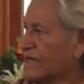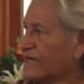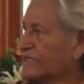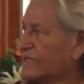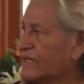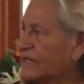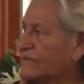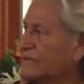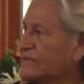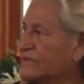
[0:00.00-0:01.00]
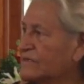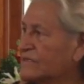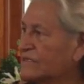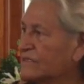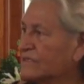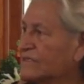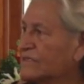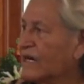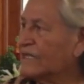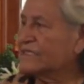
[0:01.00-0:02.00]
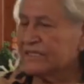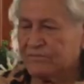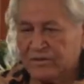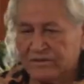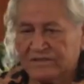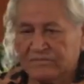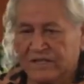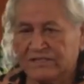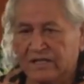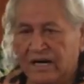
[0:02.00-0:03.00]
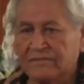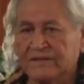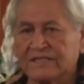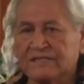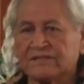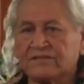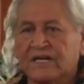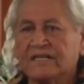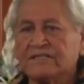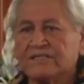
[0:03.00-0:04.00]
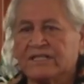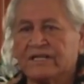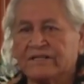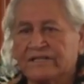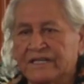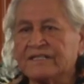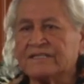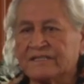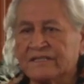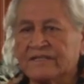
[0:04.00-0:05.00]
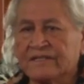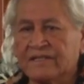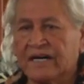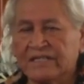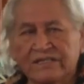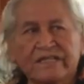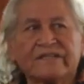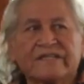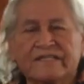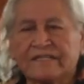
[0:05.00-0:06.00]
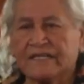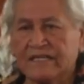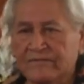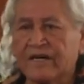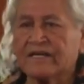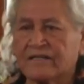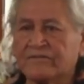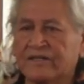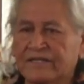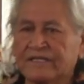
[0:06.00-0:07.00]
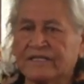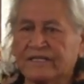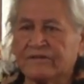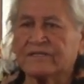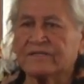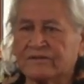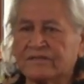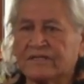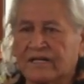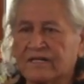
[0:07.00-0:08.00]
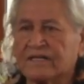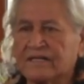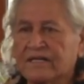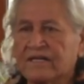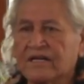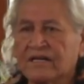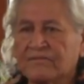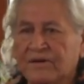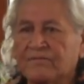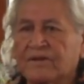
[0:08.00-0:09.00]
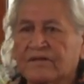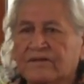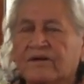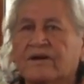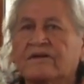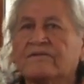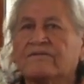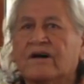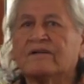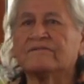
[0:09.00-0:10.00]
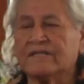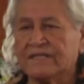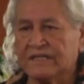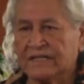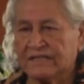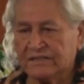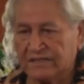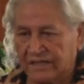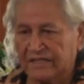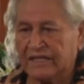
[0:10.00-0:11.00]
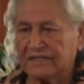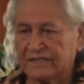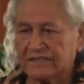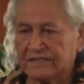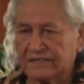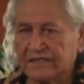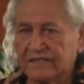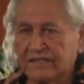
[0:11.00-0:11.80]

And I suppose my job is to try and share these. I shared it in my community with those young people who are involved in Sundances.